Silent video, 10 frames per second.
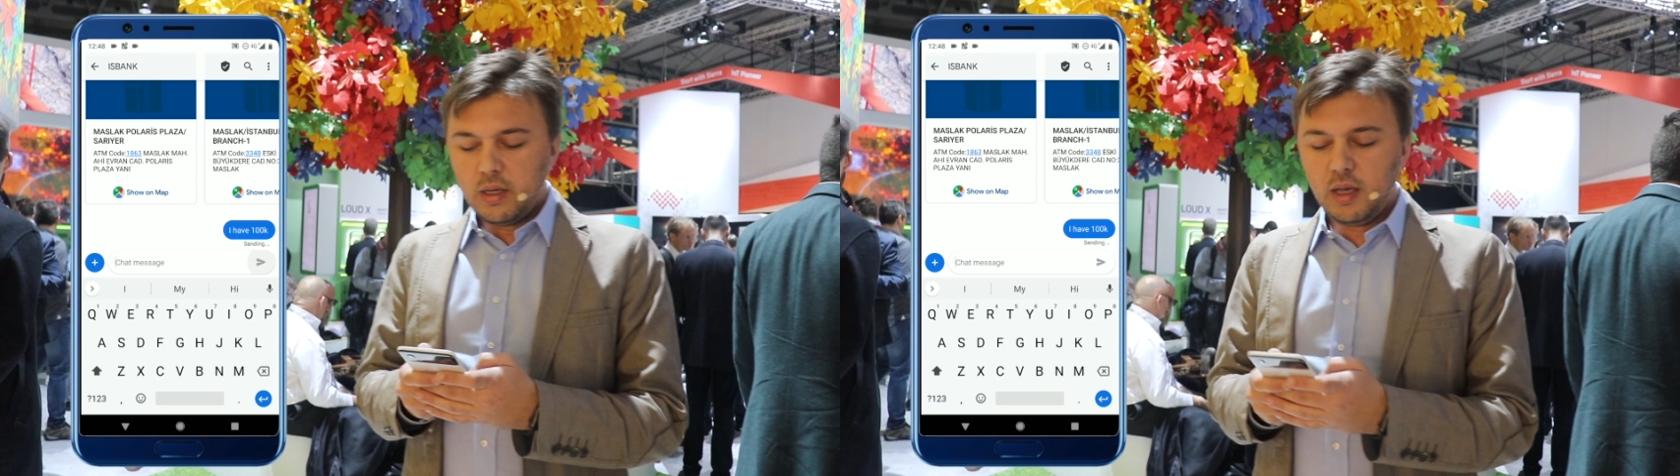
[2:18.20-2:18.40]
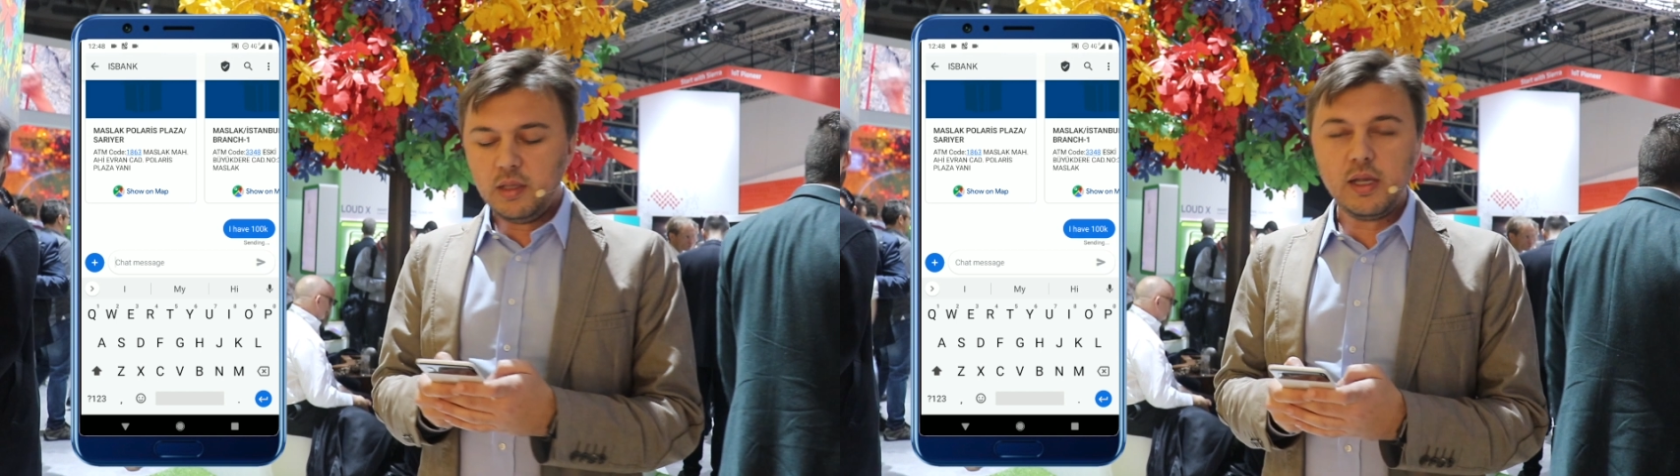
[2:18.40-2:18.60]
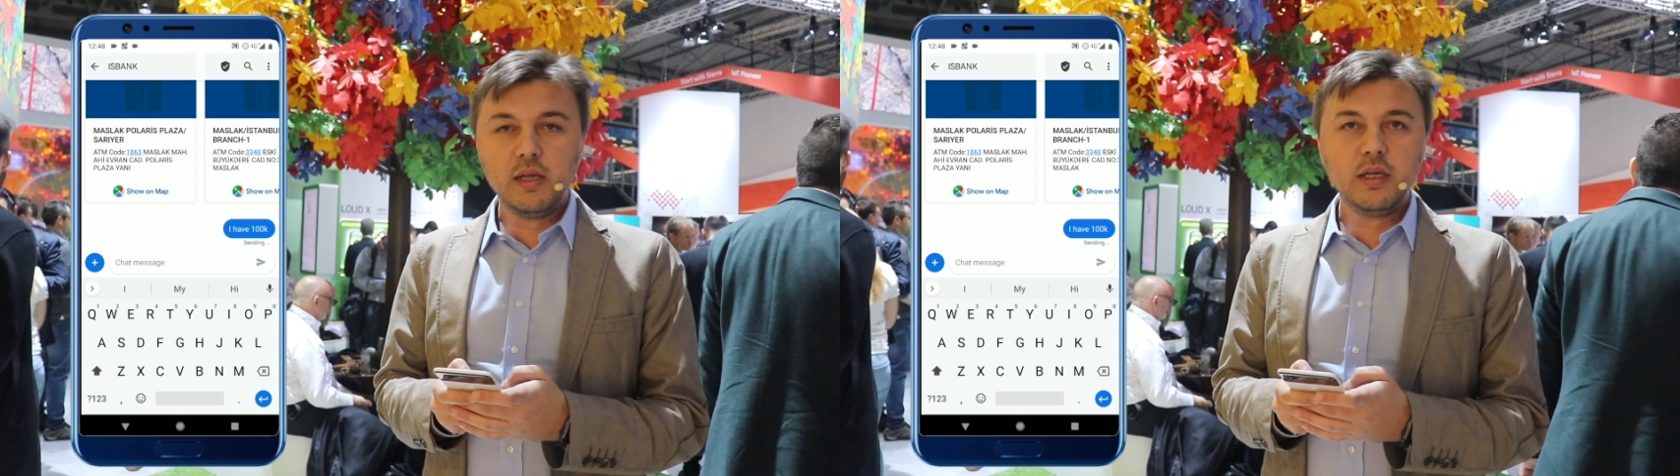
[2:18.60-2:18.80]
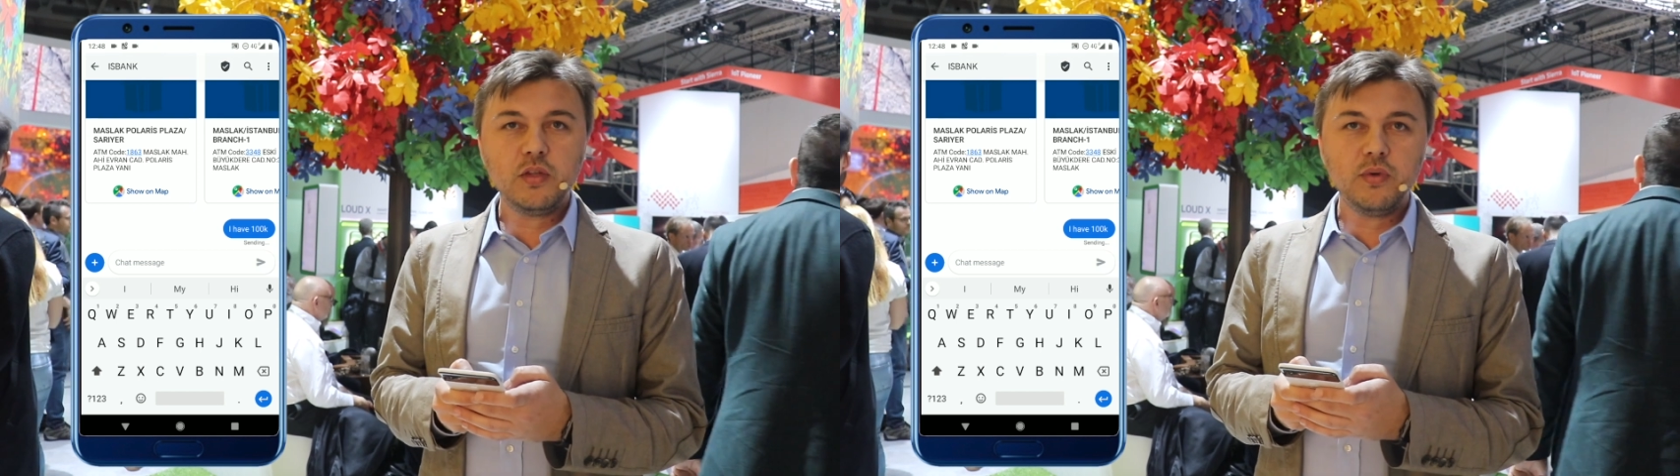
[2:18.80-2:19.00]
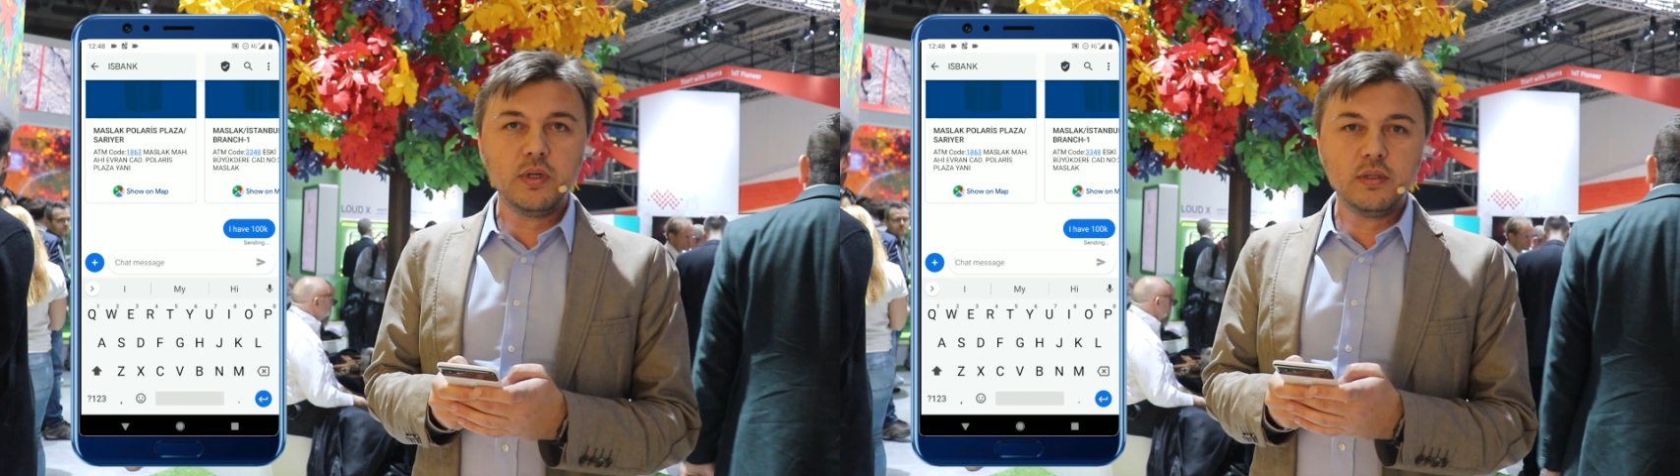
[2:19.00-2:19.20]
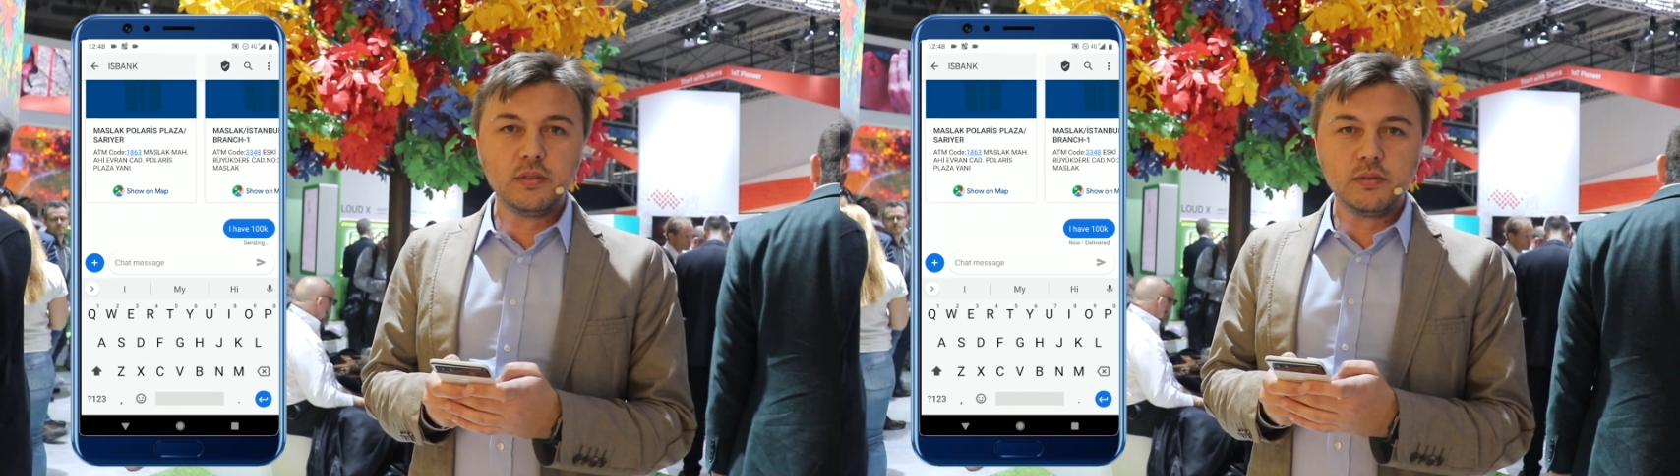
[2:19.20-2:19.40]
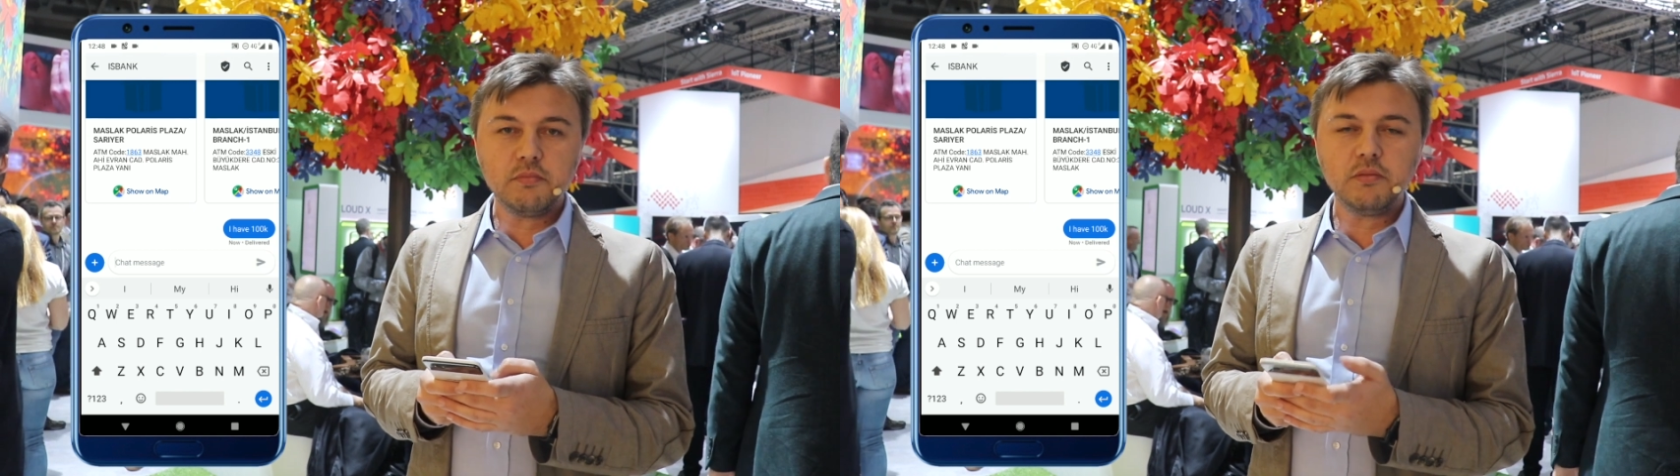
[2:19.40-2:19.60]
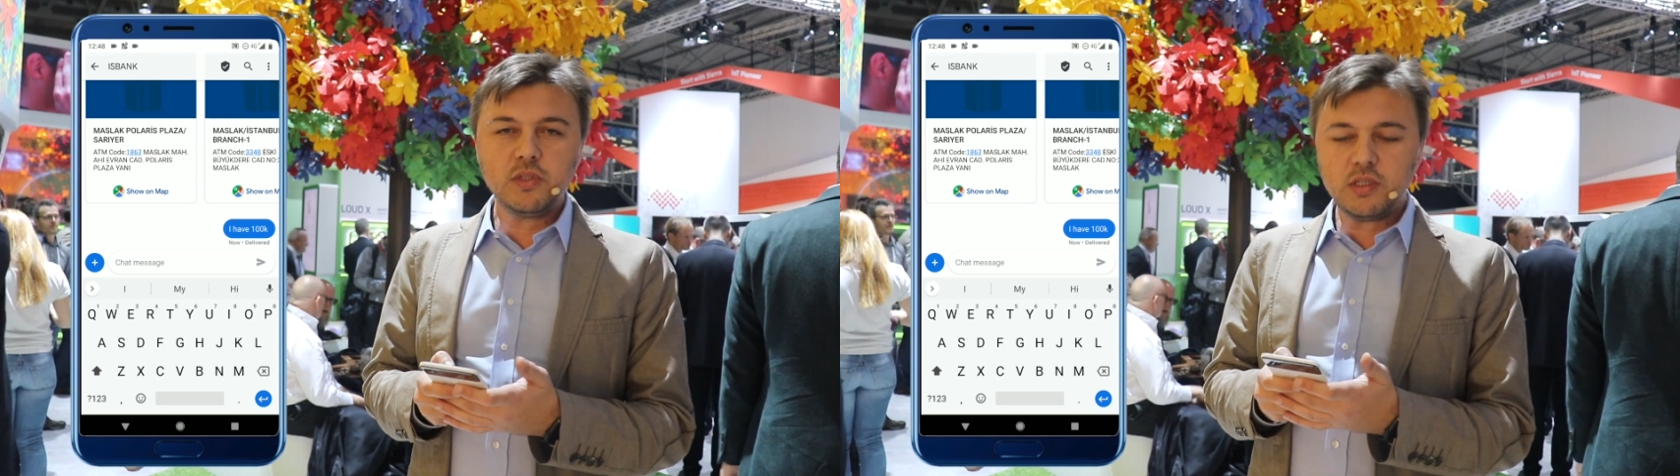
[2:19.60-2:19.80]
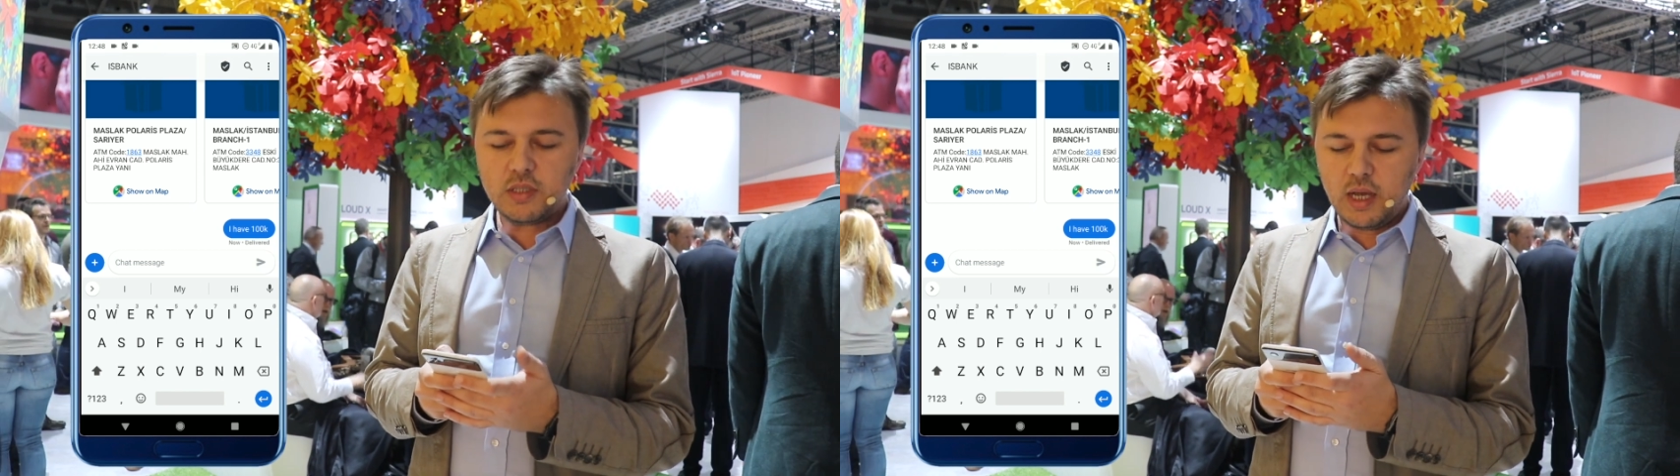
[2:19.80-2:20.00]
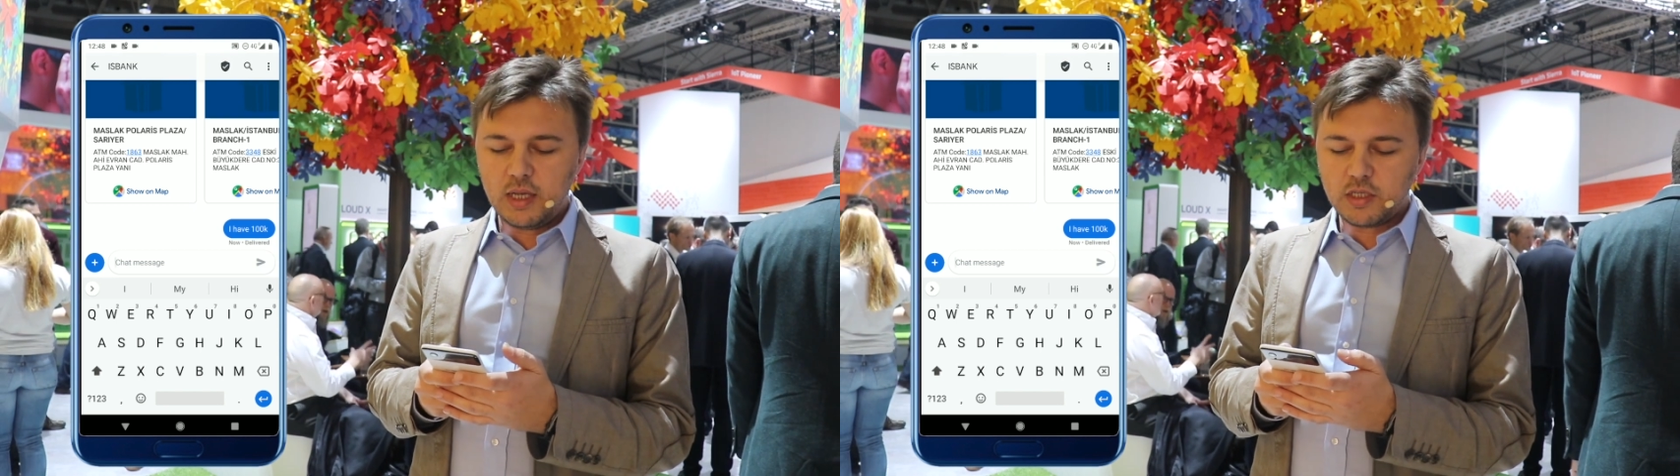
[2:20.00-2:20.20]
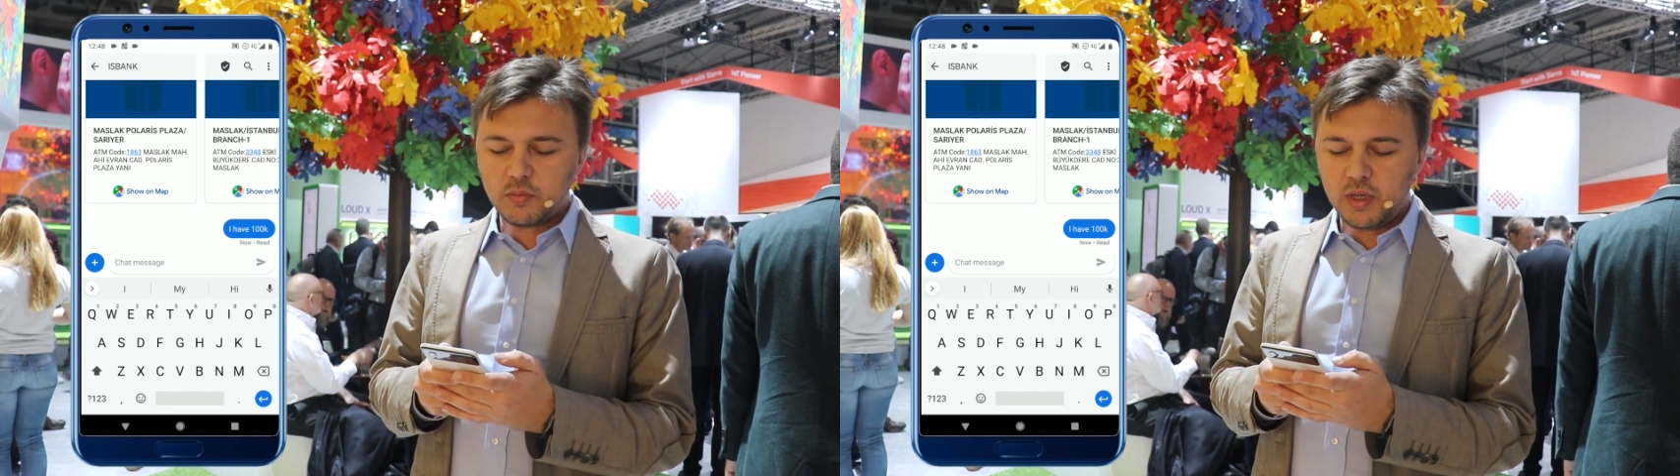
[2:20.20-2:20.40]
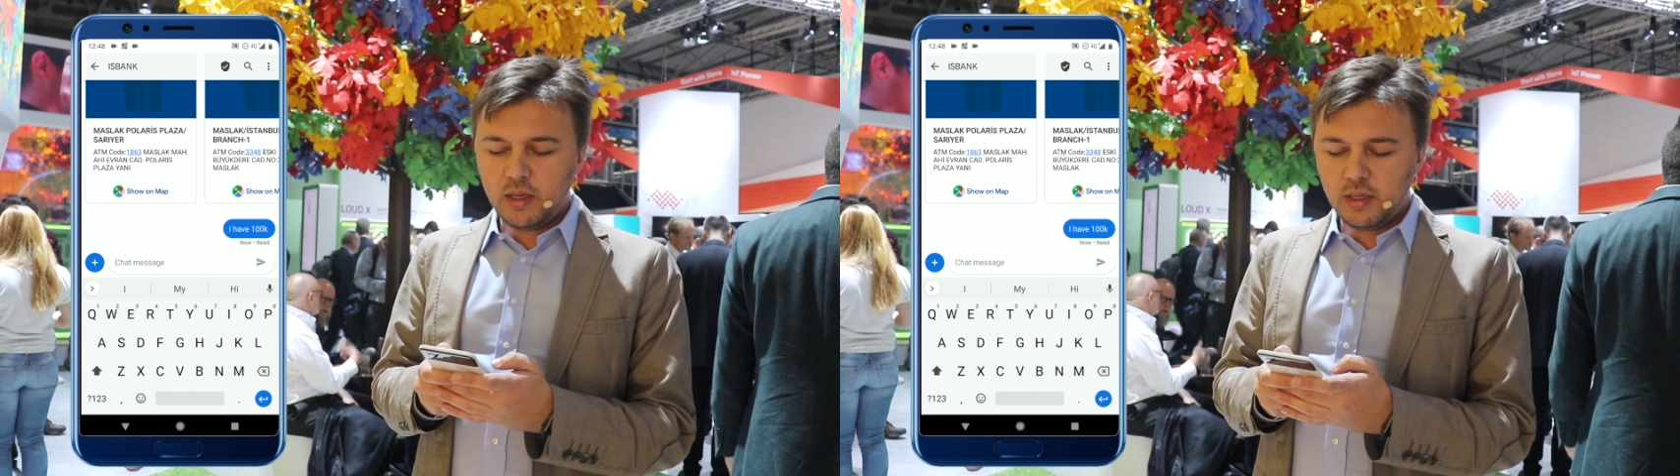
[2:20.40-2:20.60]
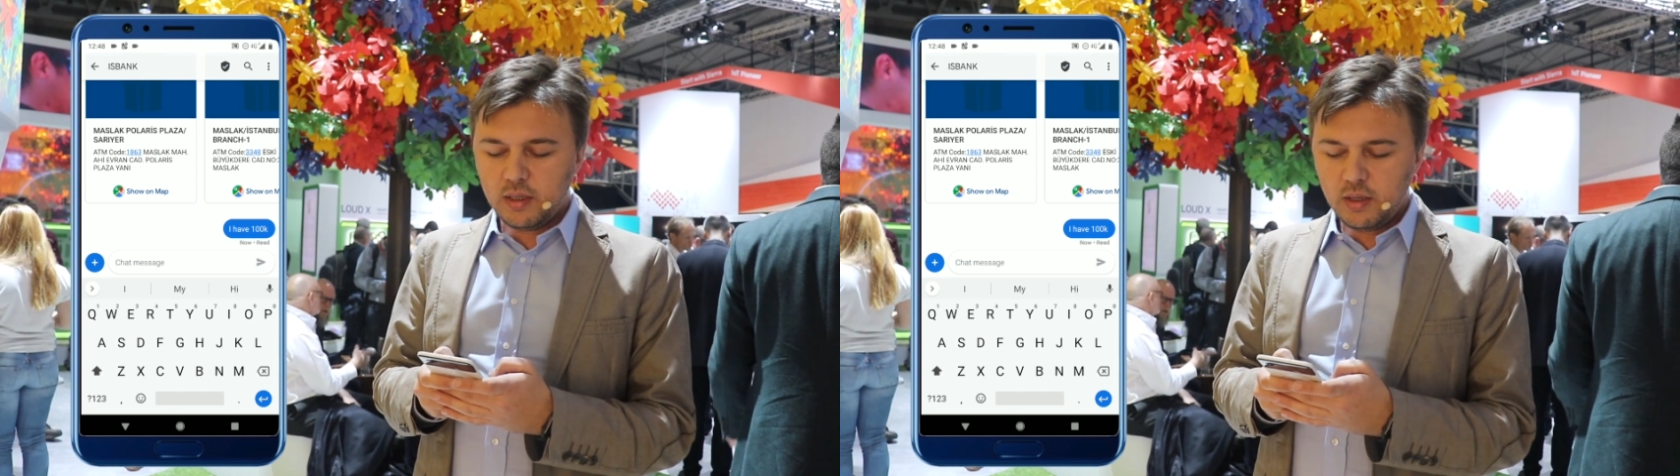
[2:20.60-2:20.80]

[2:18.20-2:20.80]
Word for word: and then it will just ask me,